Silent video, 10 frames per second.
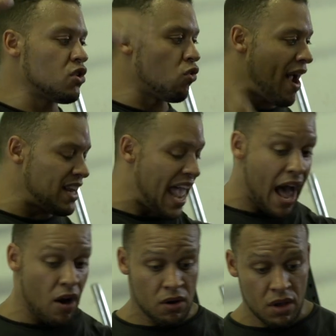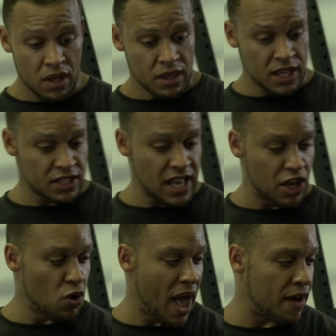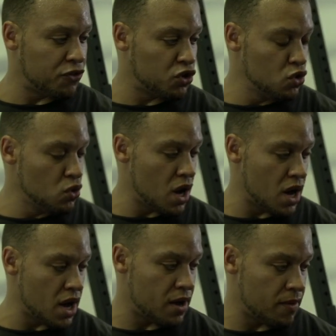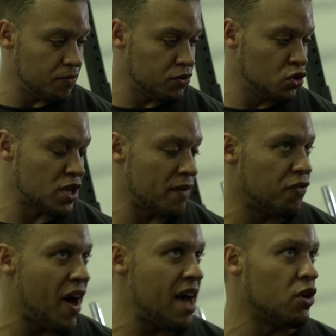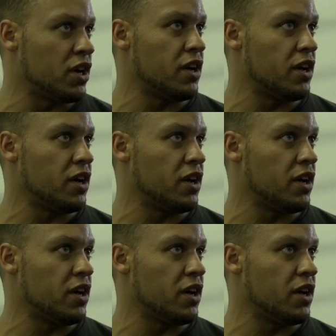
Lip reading: So right now, you have 275 on